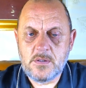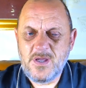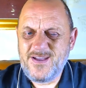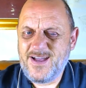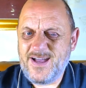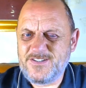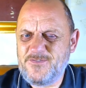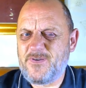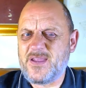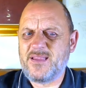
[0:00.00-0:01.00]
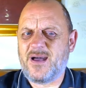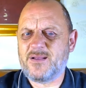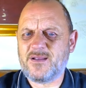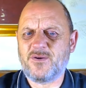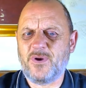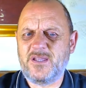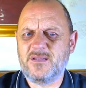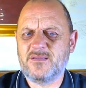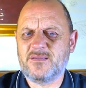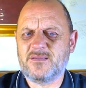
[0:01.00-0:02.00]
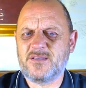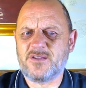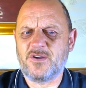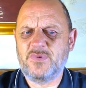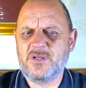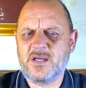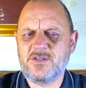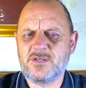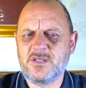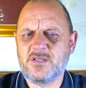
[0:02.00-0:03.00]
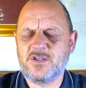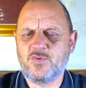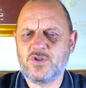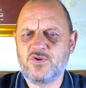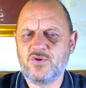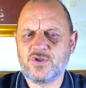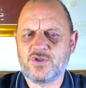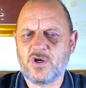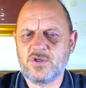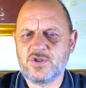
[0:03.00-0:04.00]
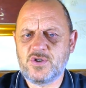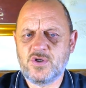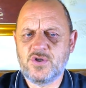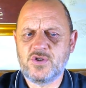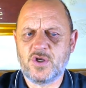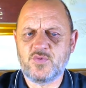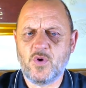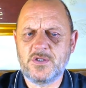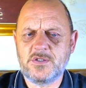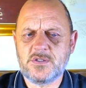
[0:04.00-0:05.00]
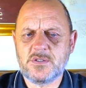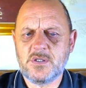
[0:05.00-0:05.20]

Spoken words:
I just find that quite disturbing, actually, that you would use such words.